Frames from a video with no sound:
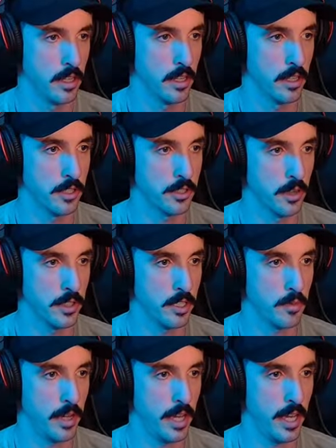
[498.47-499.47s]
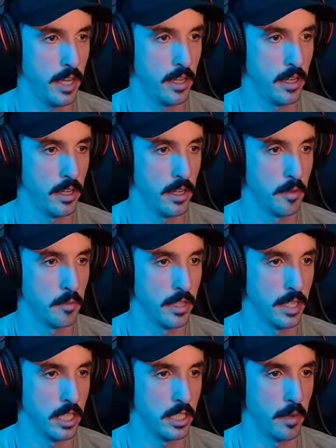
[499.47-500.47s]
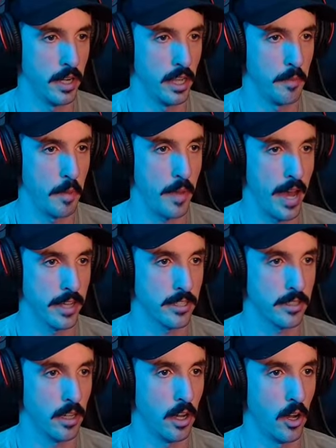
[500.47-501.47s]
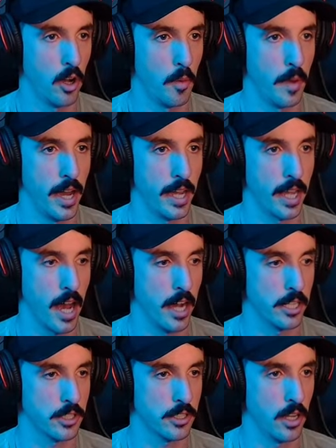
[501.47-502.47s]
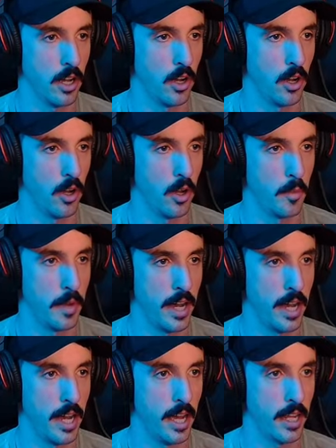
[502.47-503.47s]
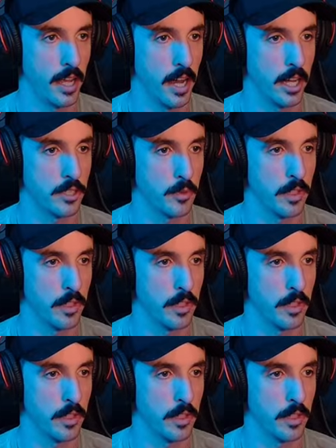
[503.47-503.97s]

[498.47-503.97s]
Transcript: Let's go this way. Please, buddy, let me pass. Oh my gosh. Oh my gosh.